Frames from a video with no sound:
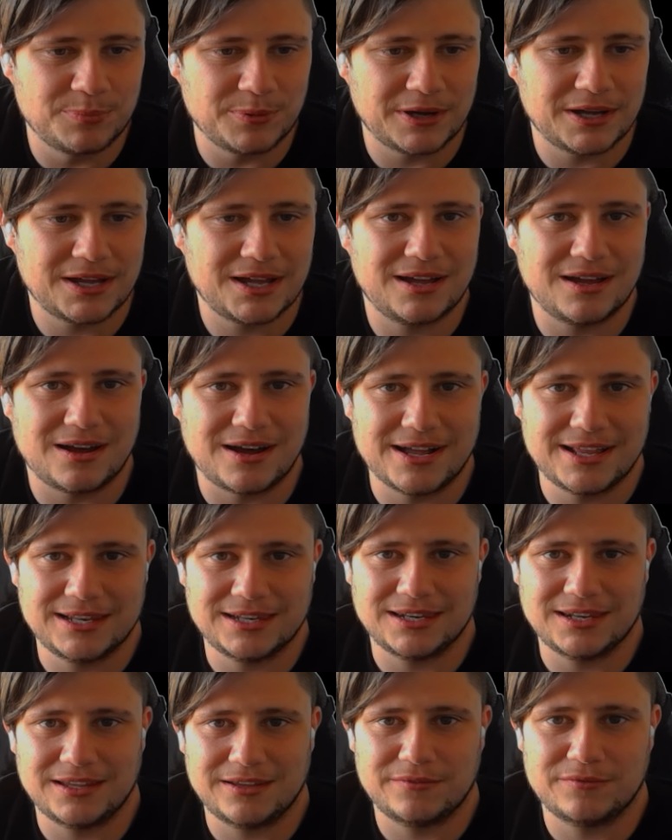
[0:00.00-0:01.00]
but I
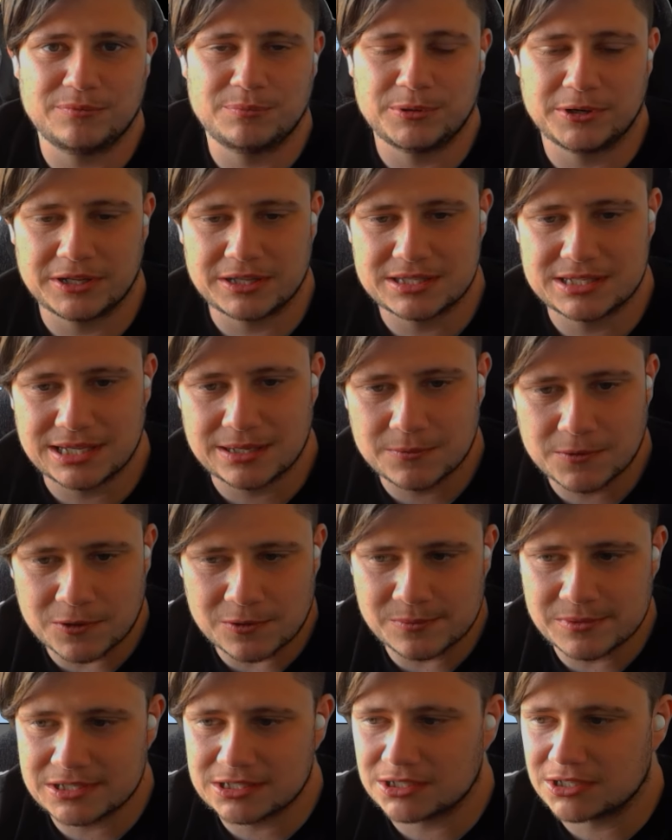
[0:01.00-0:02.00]
love putting team
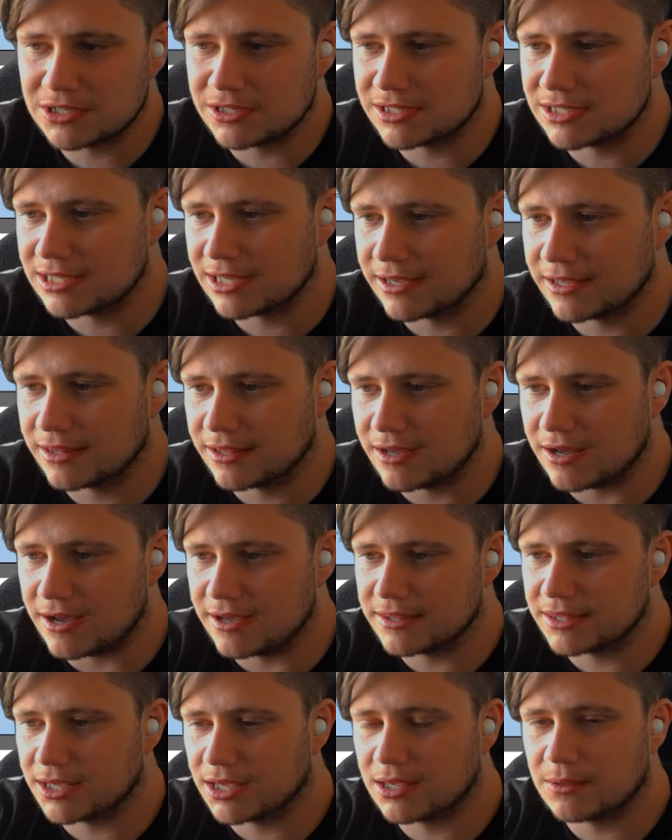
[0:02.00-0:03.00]
compositions together.
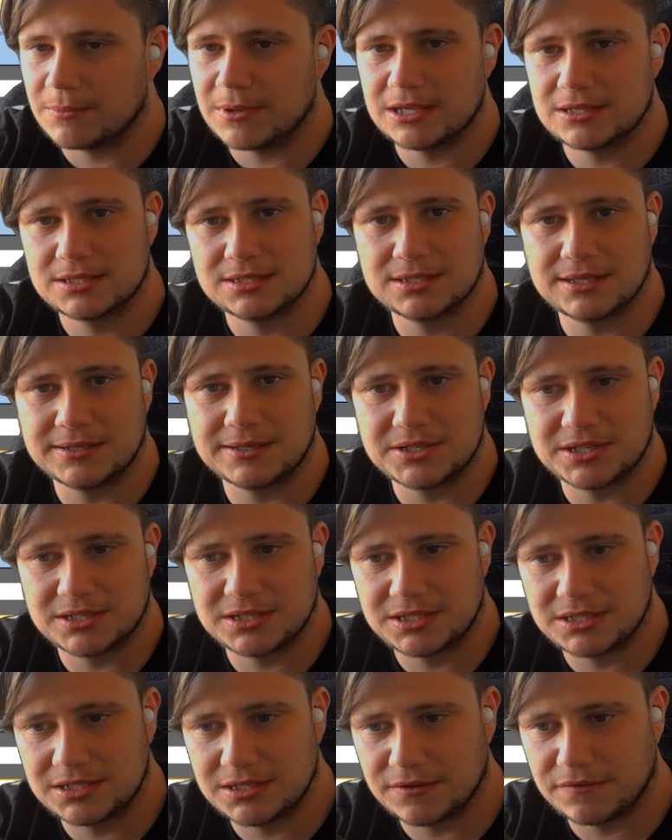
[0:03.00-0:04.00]
I think it makes such
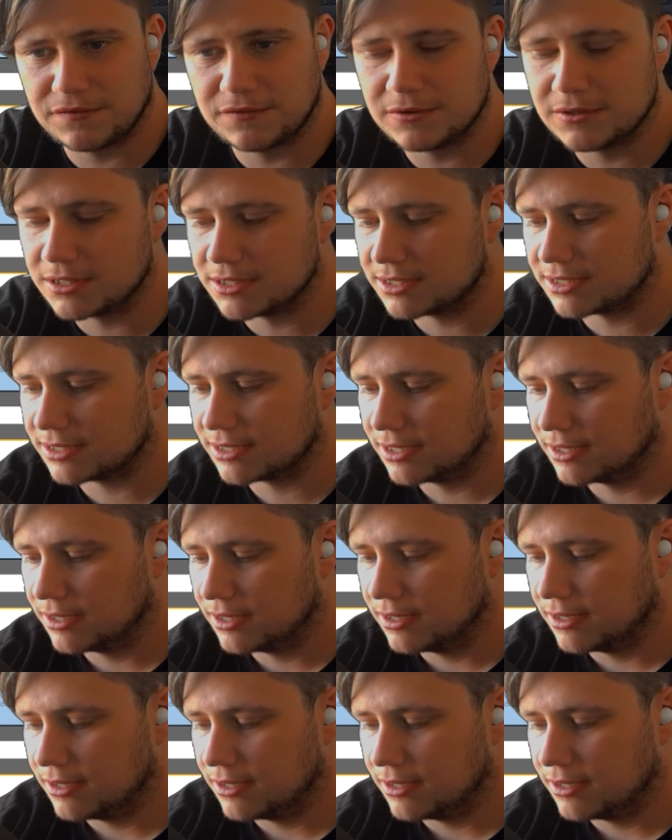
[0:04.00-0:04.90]
a difference.